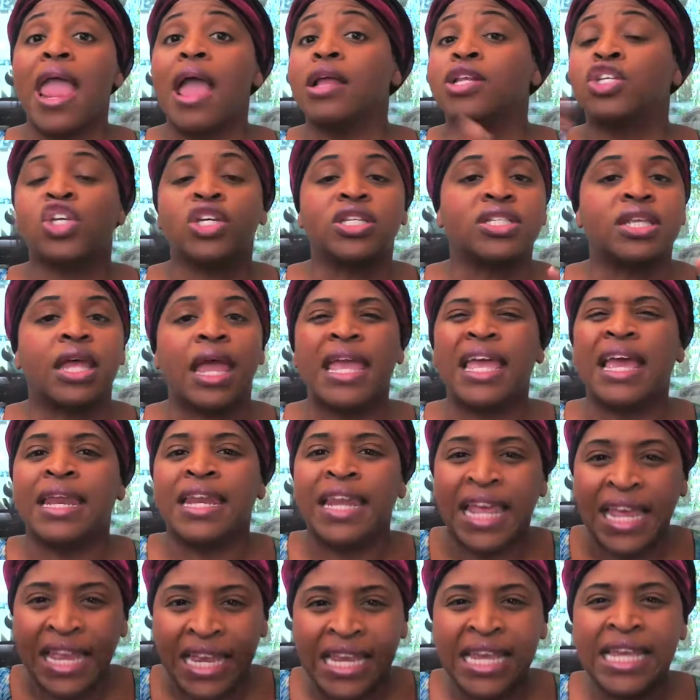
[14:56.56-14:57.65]
Just
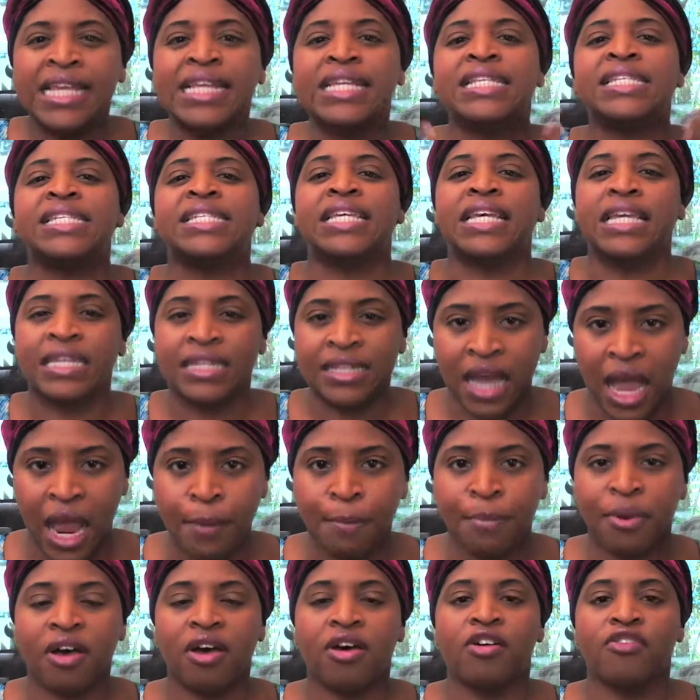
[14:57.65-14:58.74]
an easy type
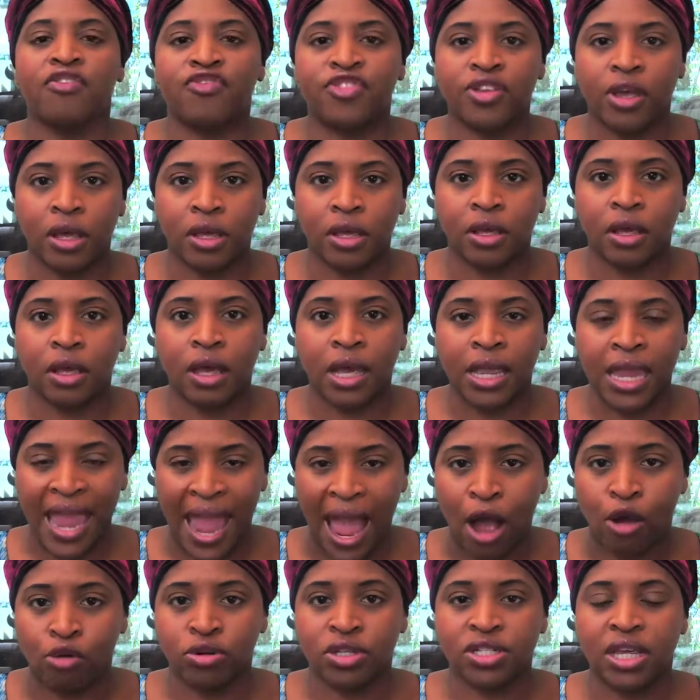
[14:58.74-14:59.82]
of
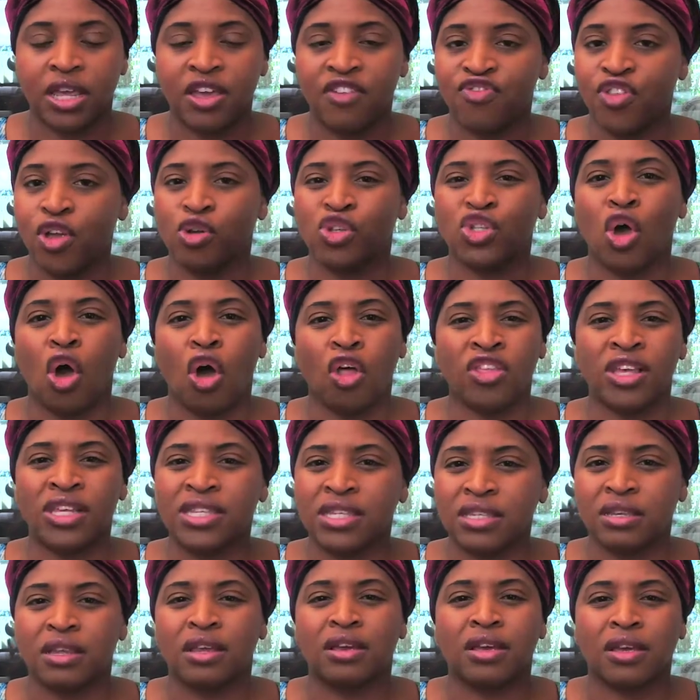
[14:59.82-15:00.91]
account. If there's all
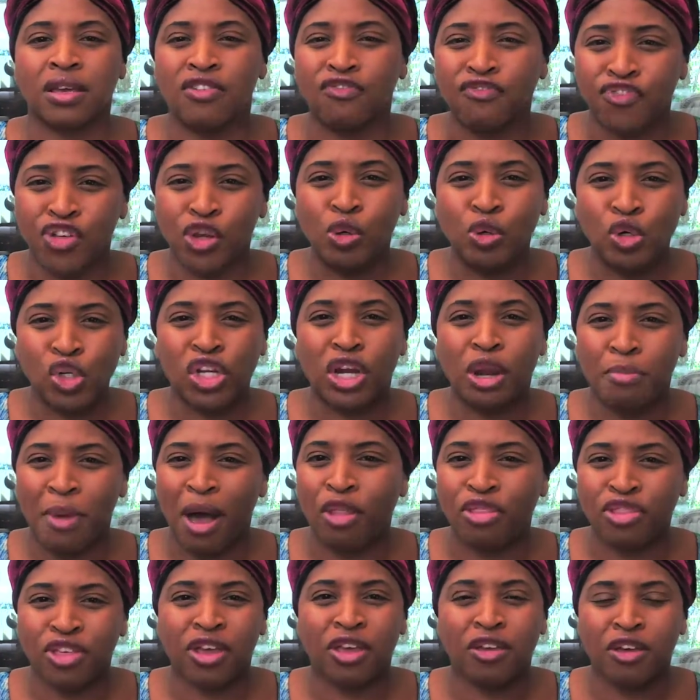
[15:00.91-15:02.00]
this confusion about the